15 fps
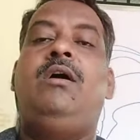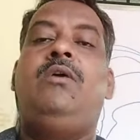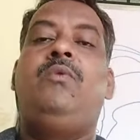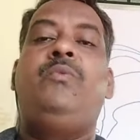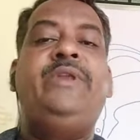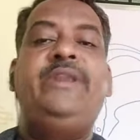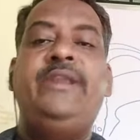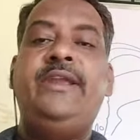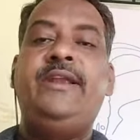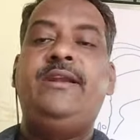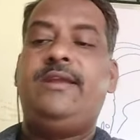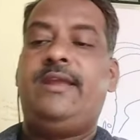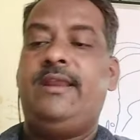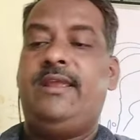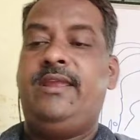We need
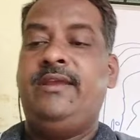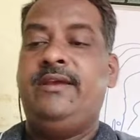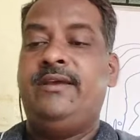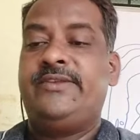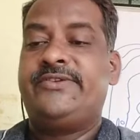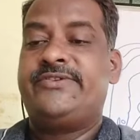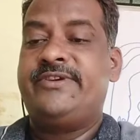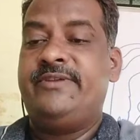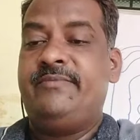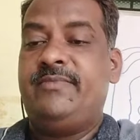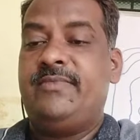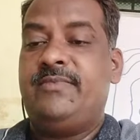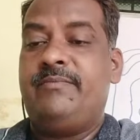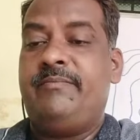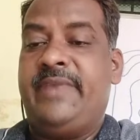an airstream
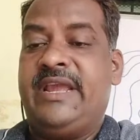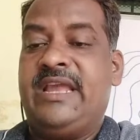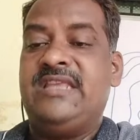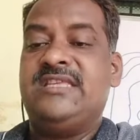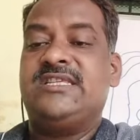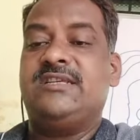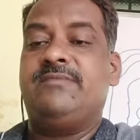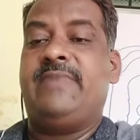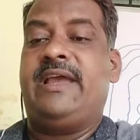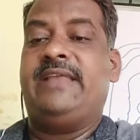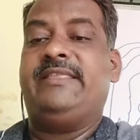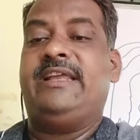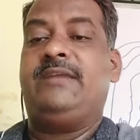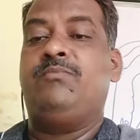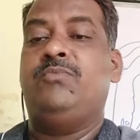mechanism, and
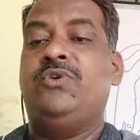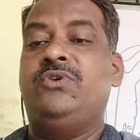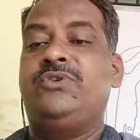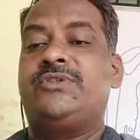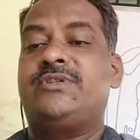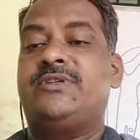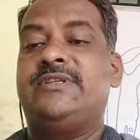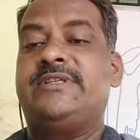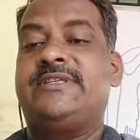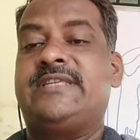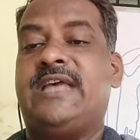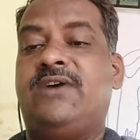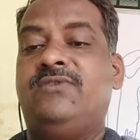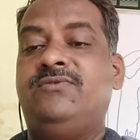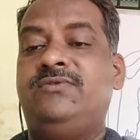that most
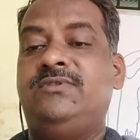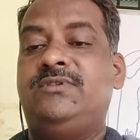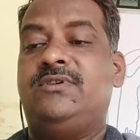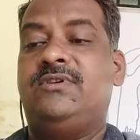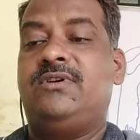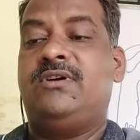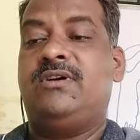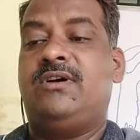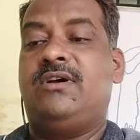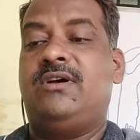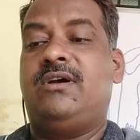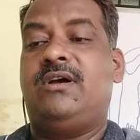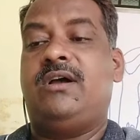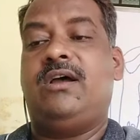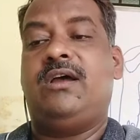sound
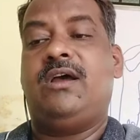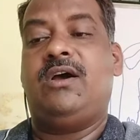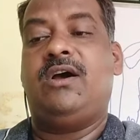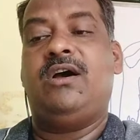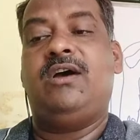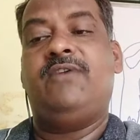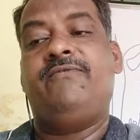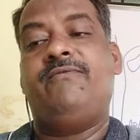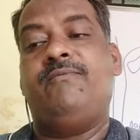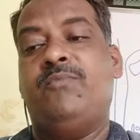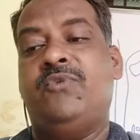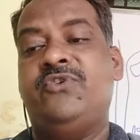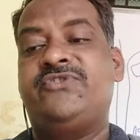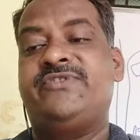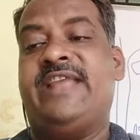of
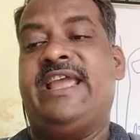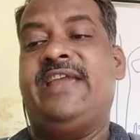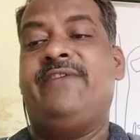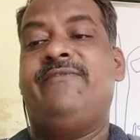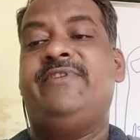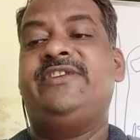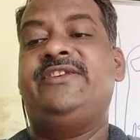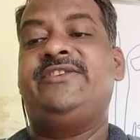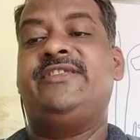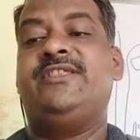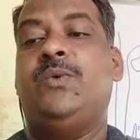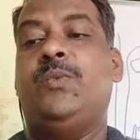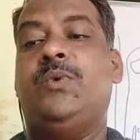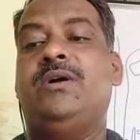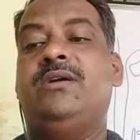most languages in the
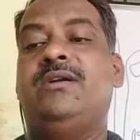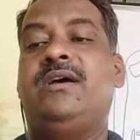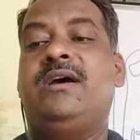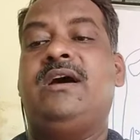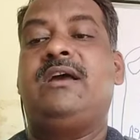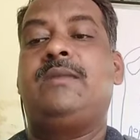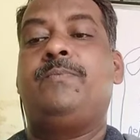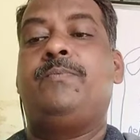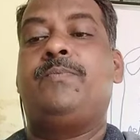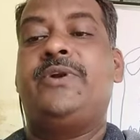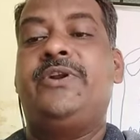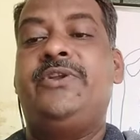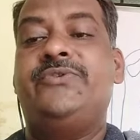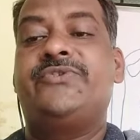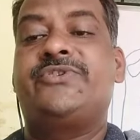world are
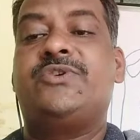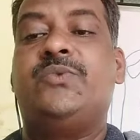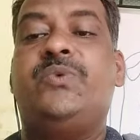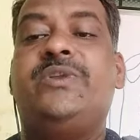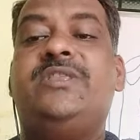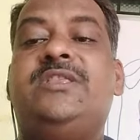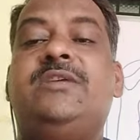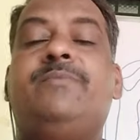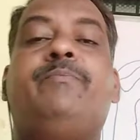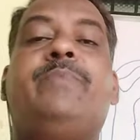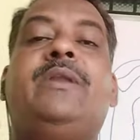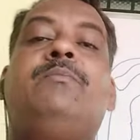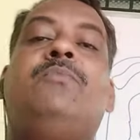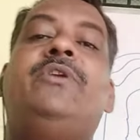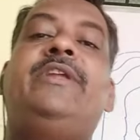produced with the
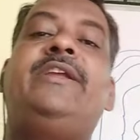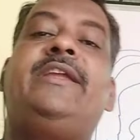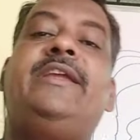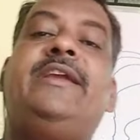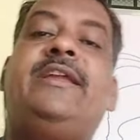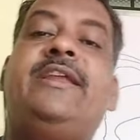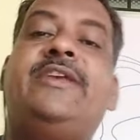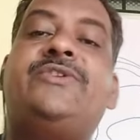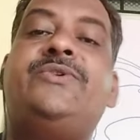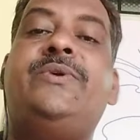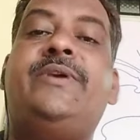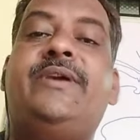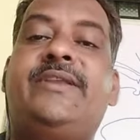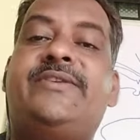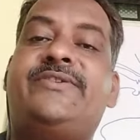pulmonic aggressive
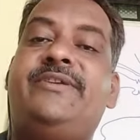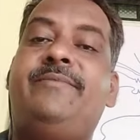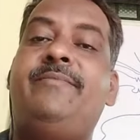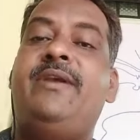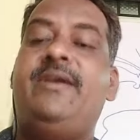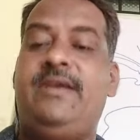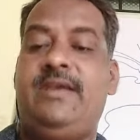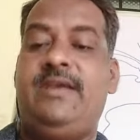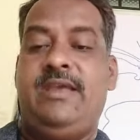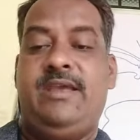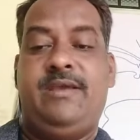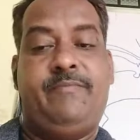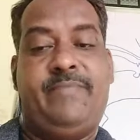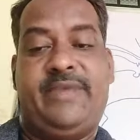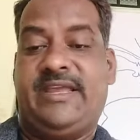airstream
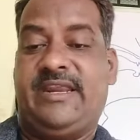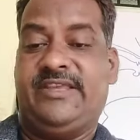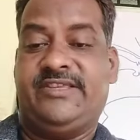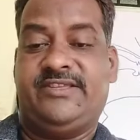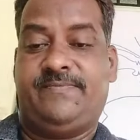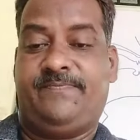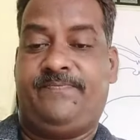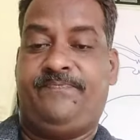mechanism.